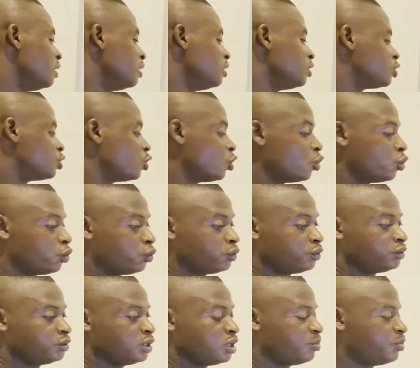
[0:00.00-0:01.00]
So
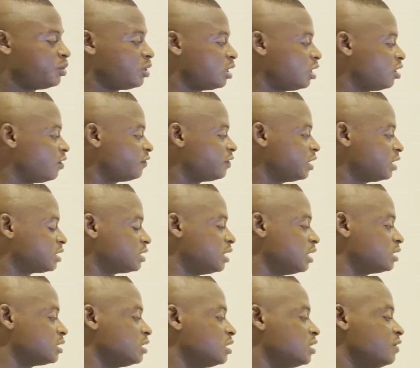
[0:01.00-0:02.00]
the period of
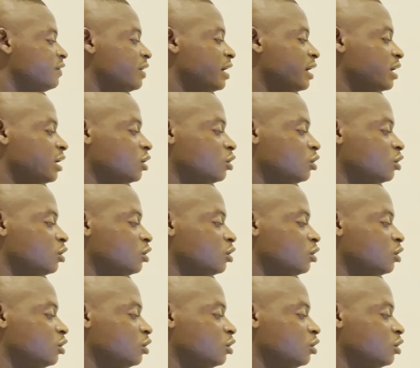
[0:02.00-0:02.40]
gestation is divided